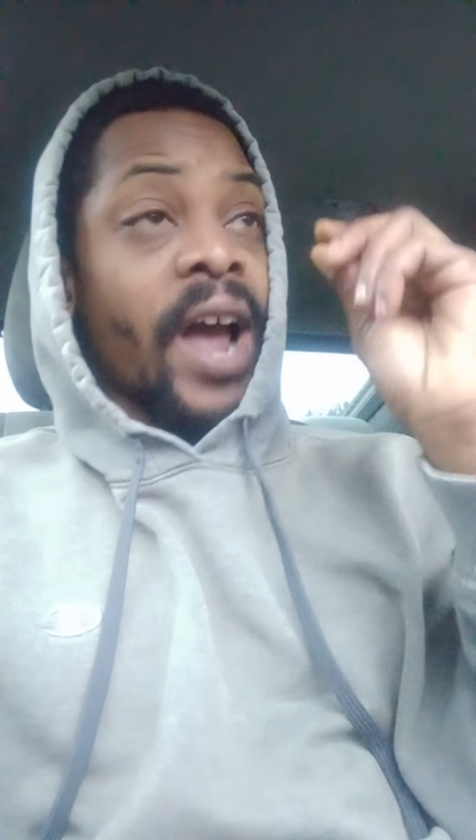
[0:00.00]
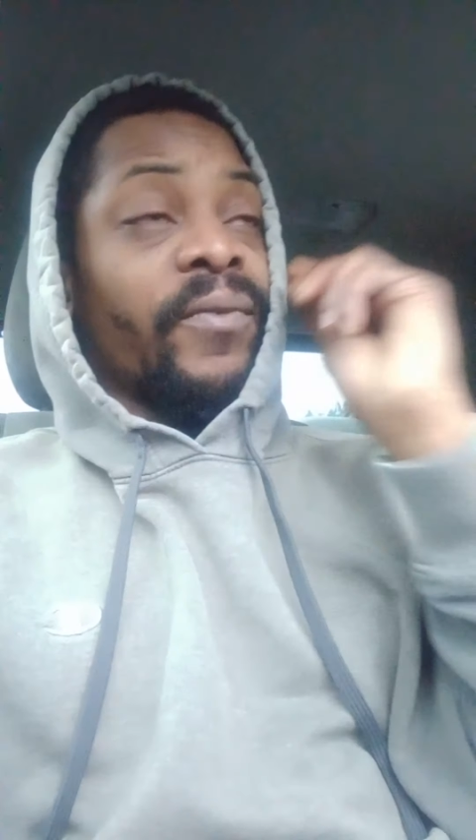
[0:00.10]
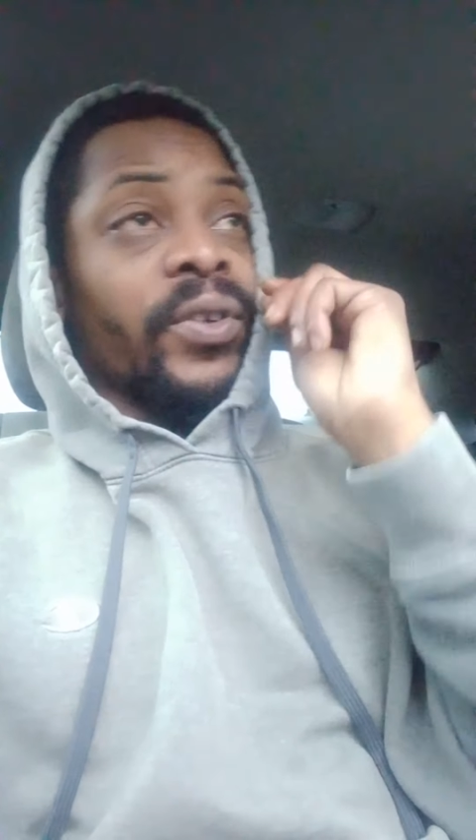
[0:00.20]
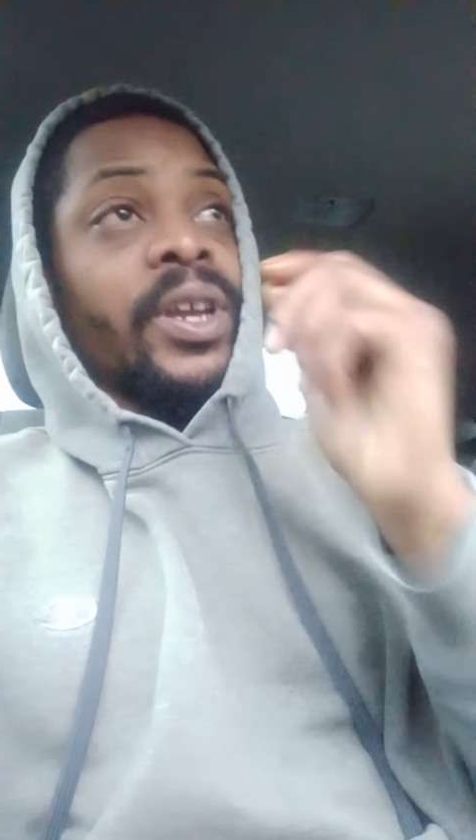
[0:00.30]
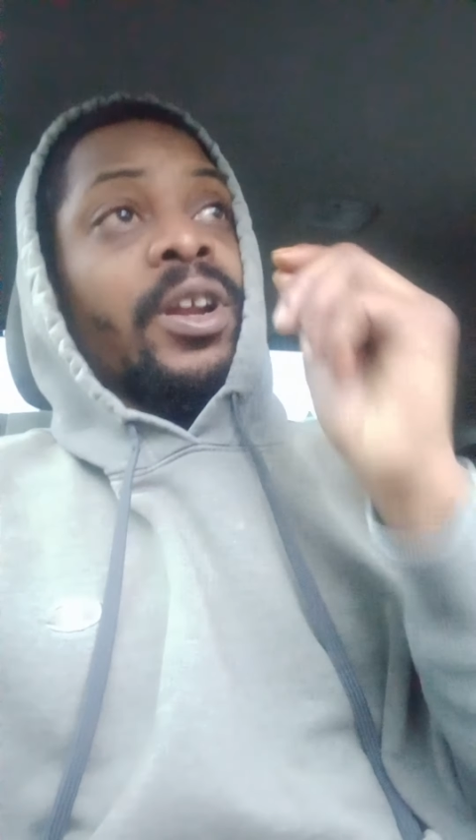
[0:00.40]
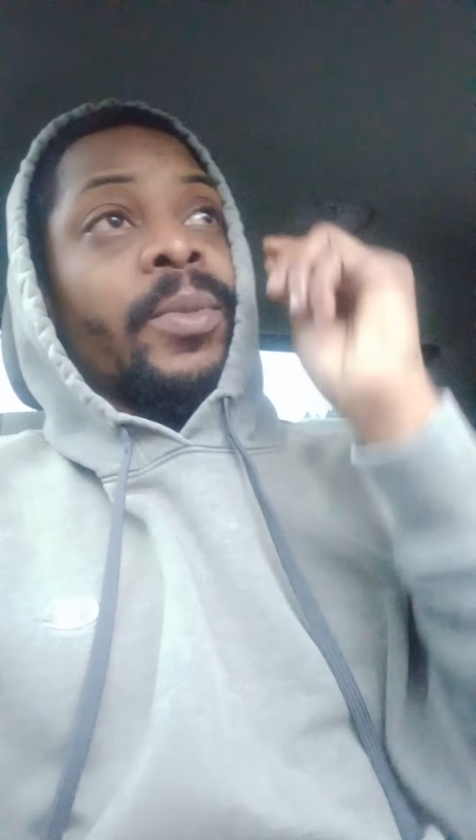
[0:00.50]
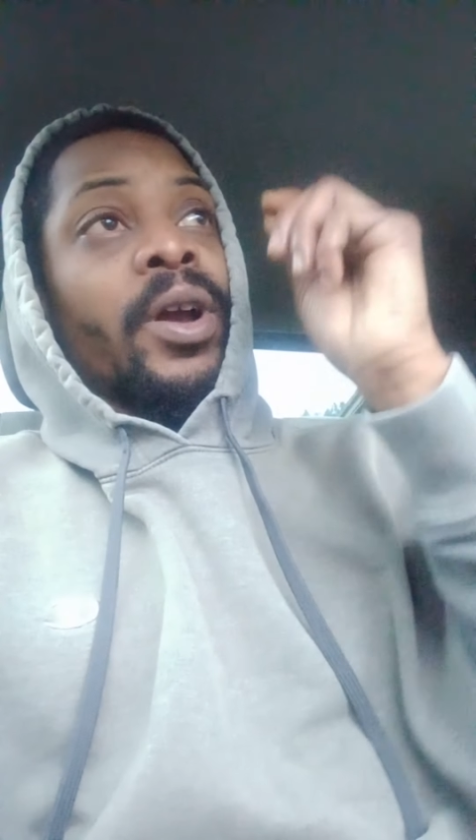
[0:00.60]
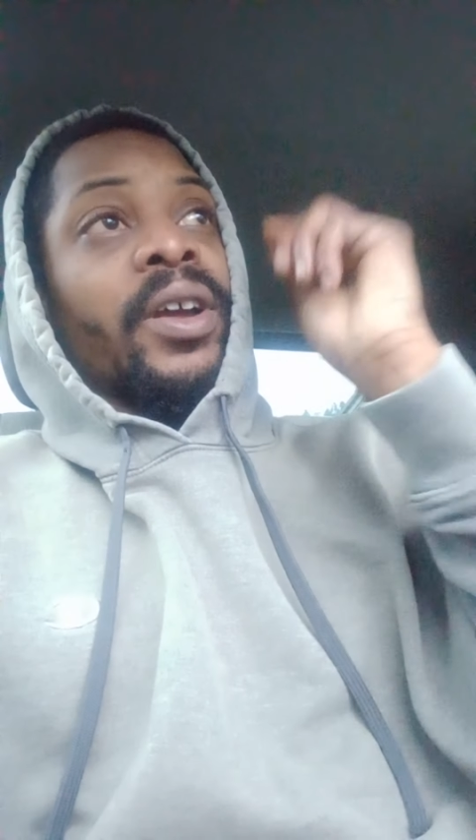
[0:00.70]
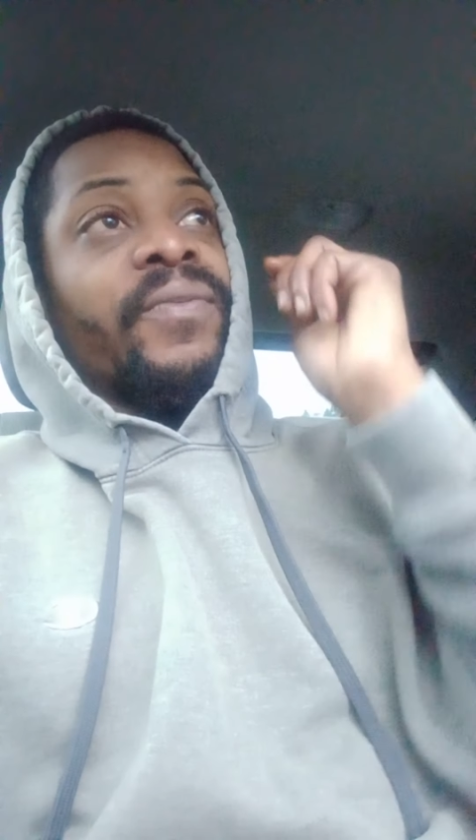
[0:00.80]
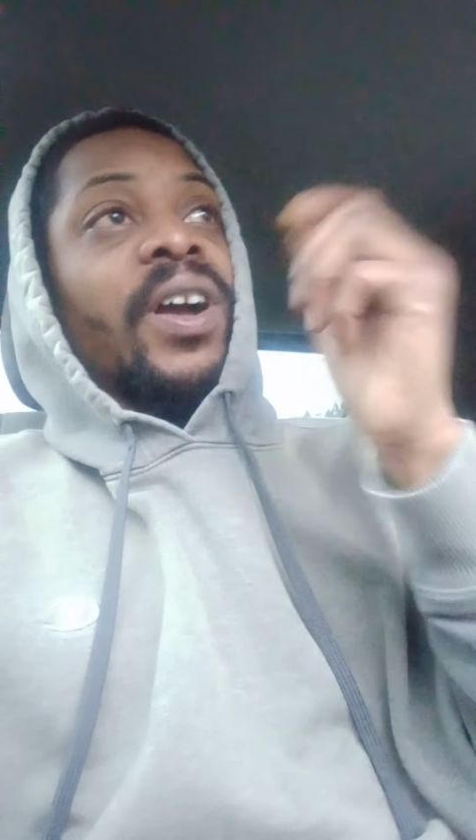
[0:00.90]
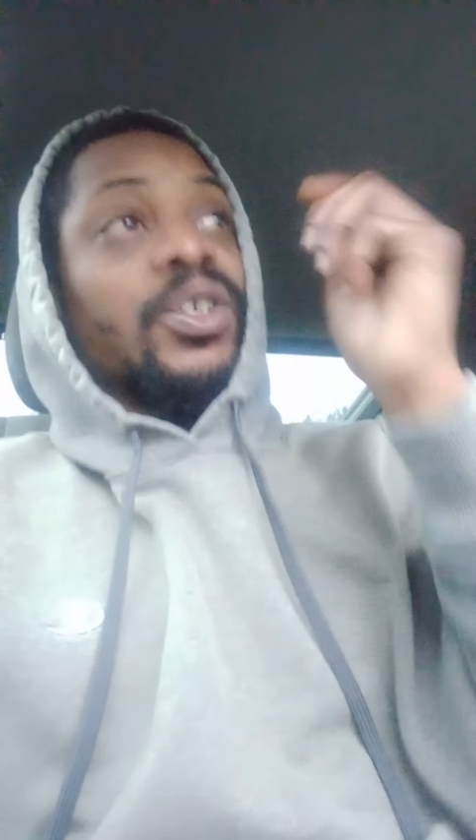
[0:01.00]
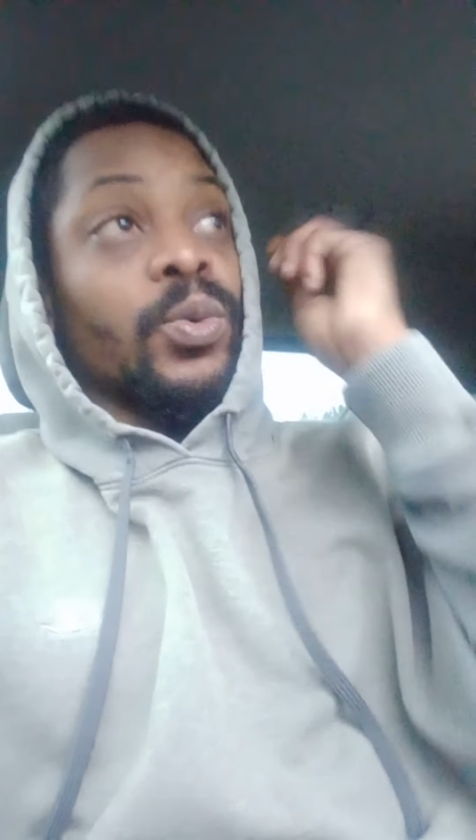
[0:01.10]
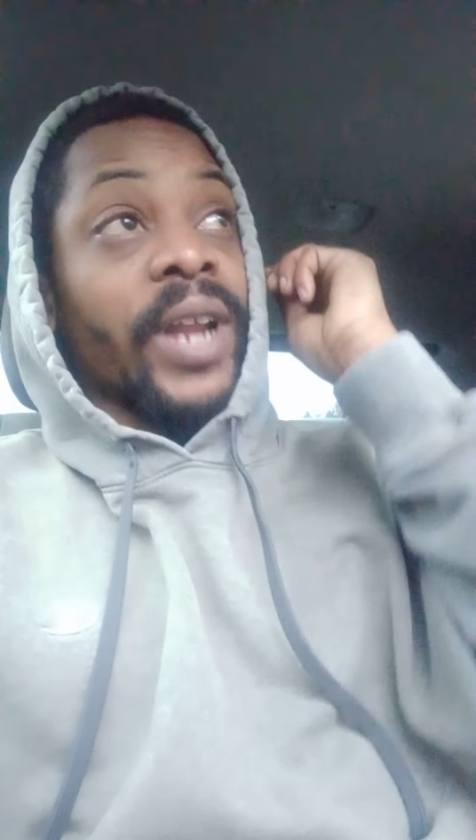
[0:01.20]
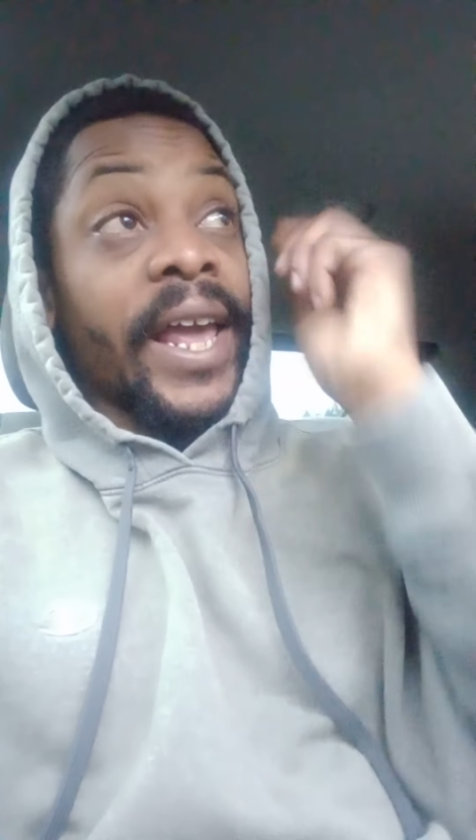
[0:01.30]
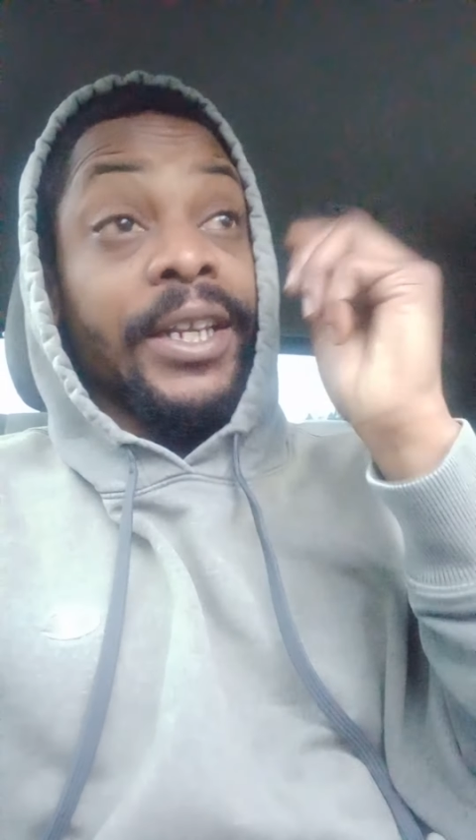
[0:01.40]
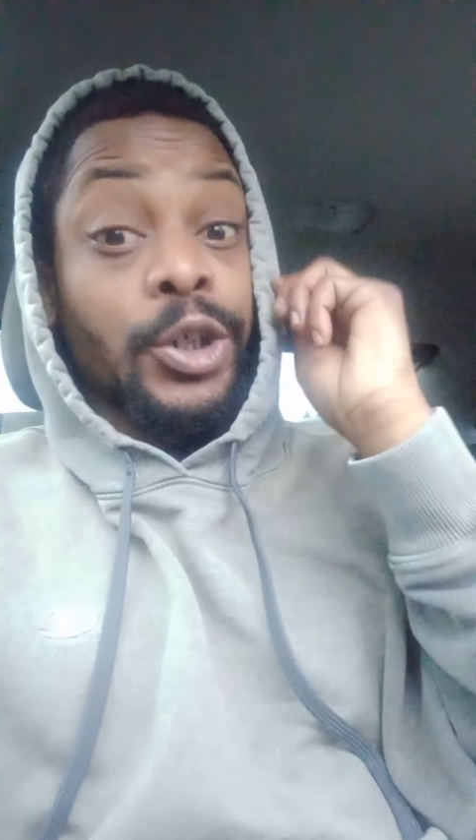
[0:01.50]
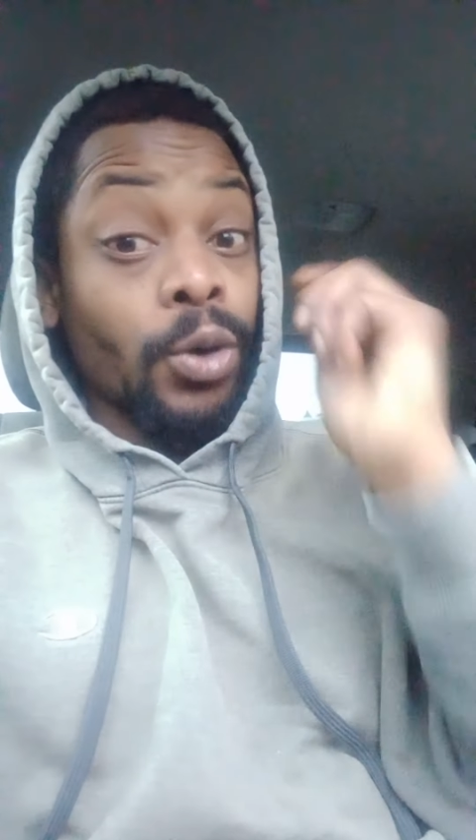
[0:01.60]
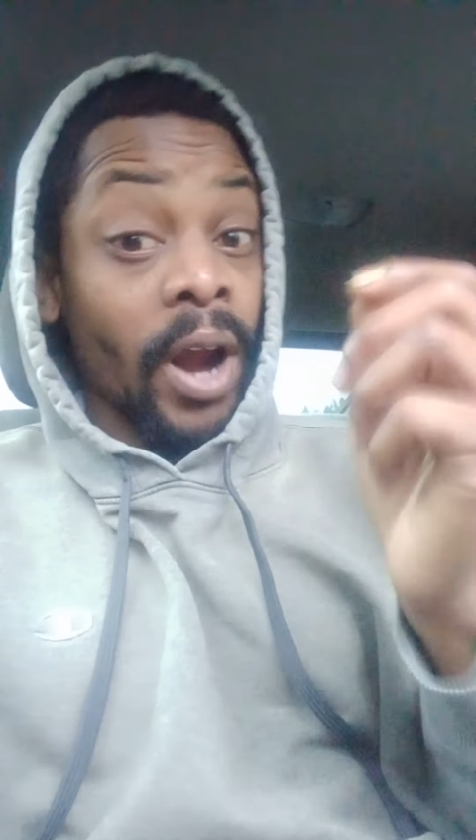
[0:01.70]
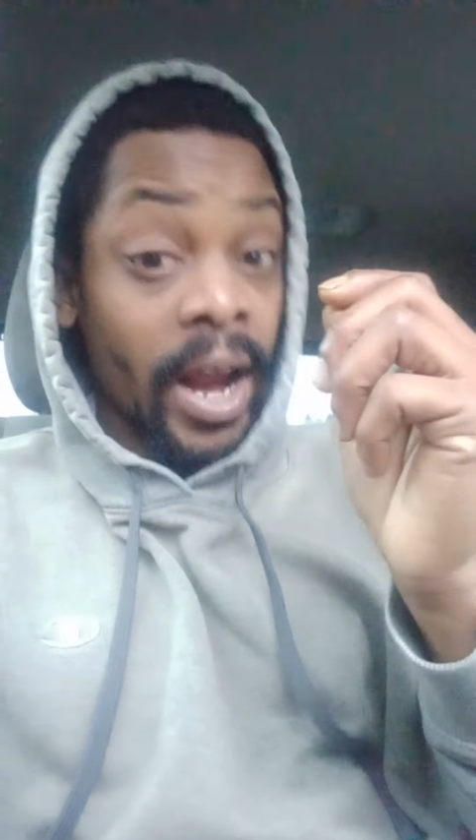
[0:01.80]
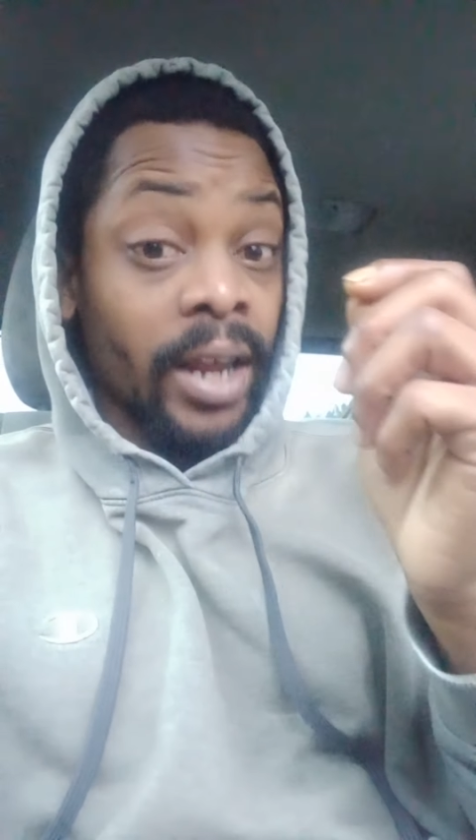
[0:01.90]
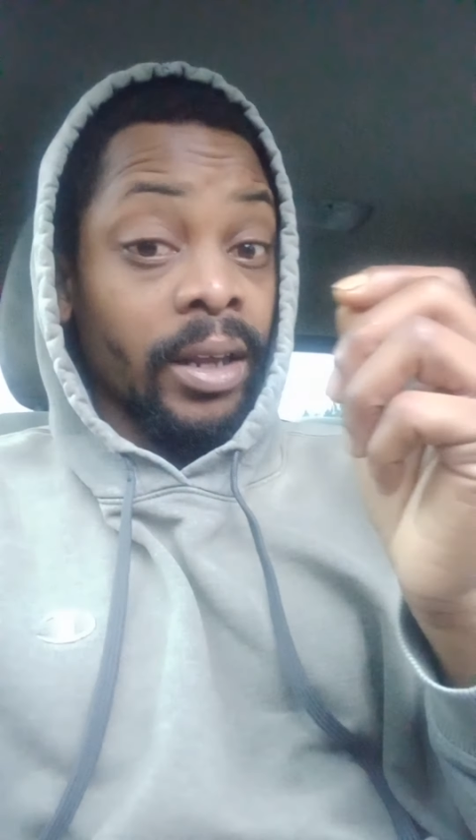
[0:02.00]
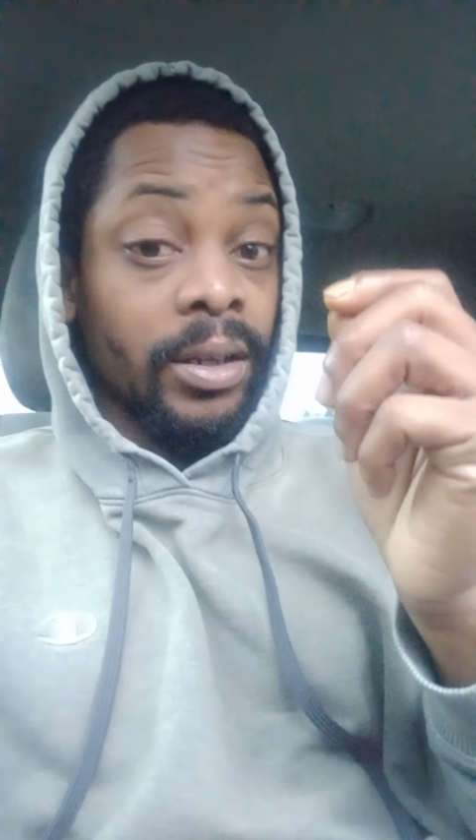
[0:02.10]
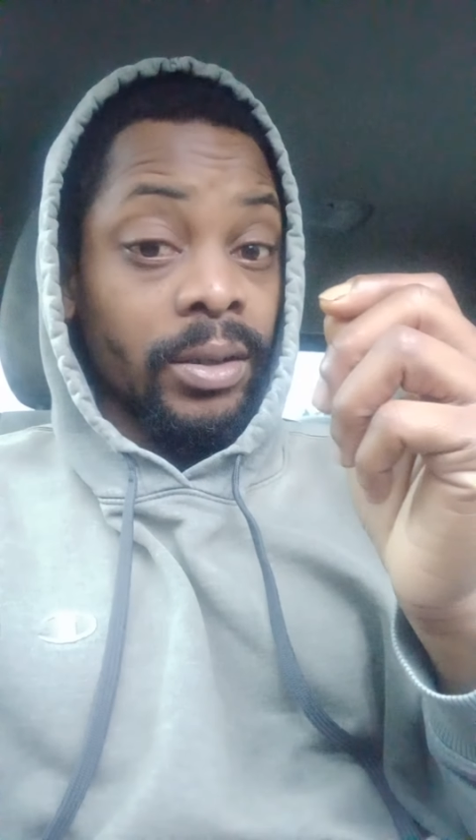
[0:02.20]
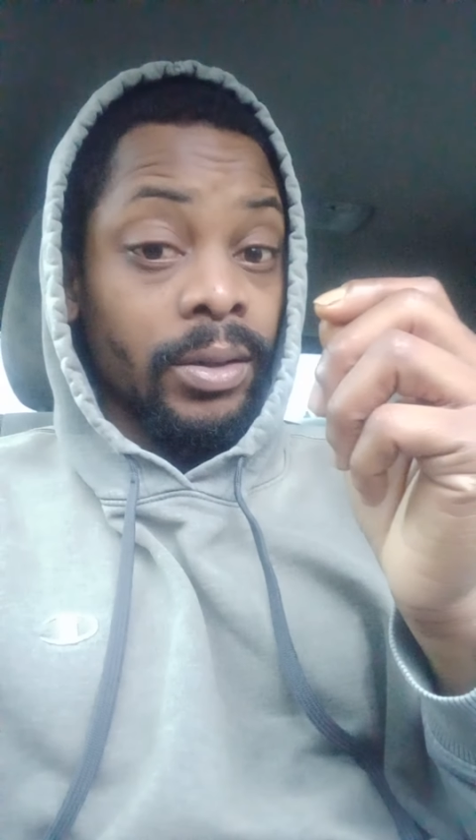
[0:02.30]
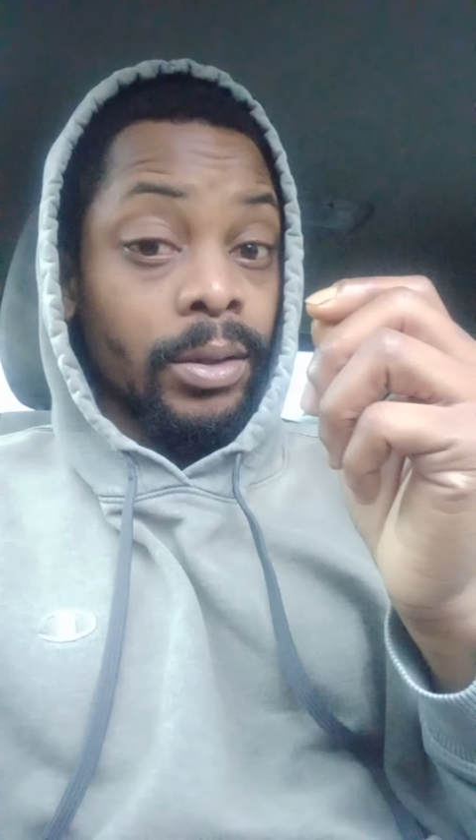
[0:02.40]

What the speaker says: African-American fighters. When they train,